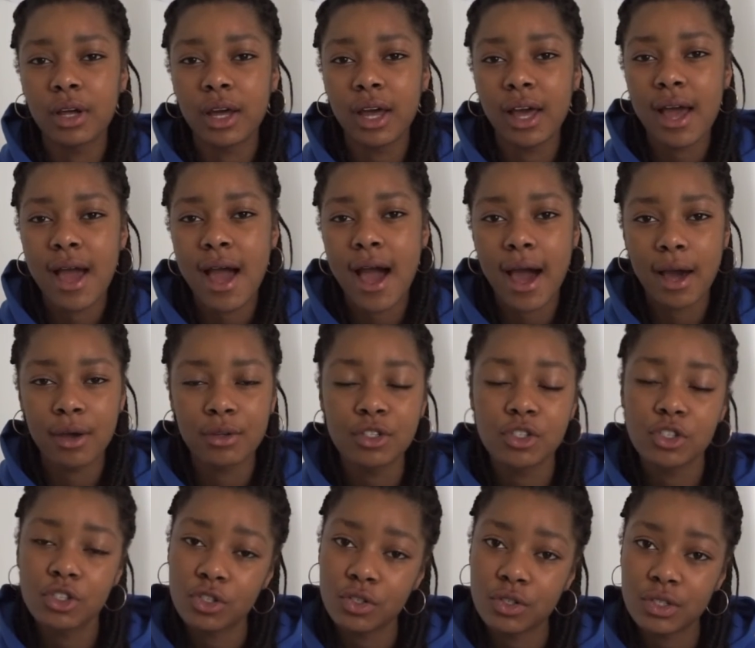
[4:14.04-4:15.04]
how to
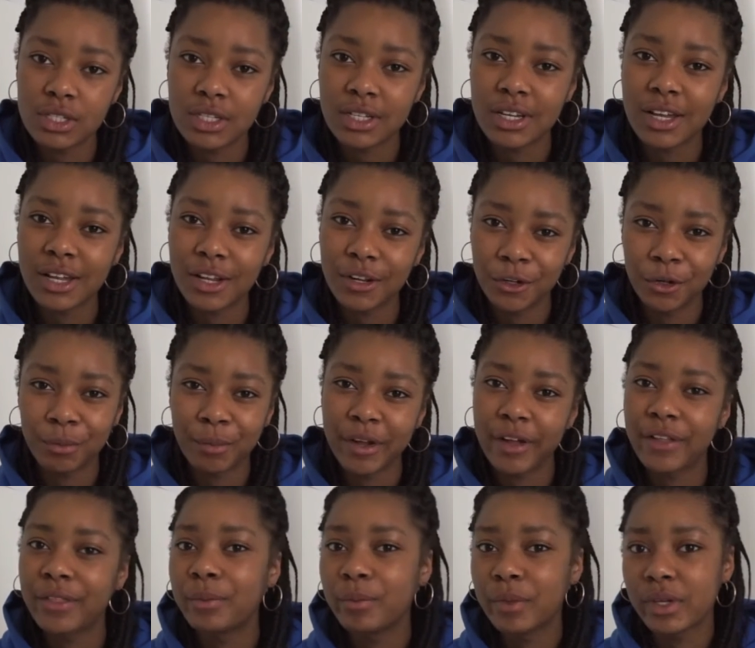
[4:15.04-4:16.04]
use it a lot
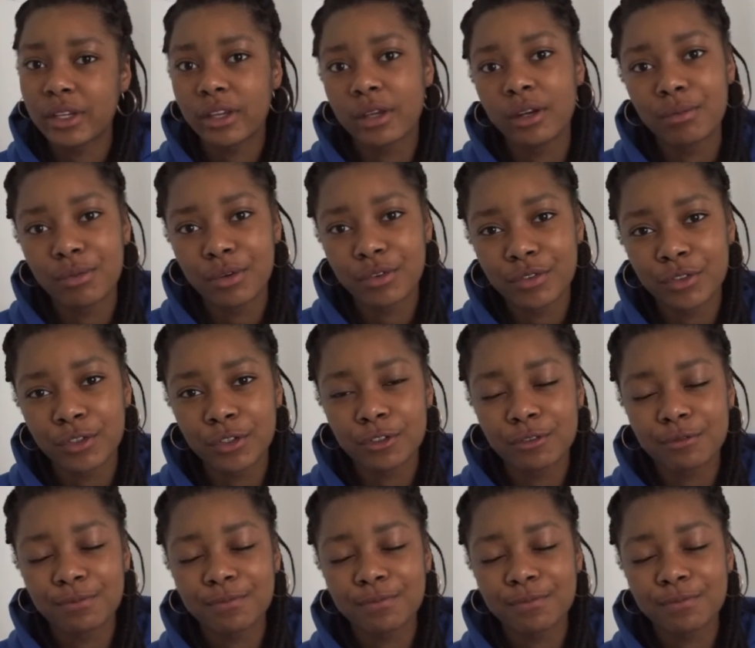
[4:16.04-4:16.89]
better than we did before.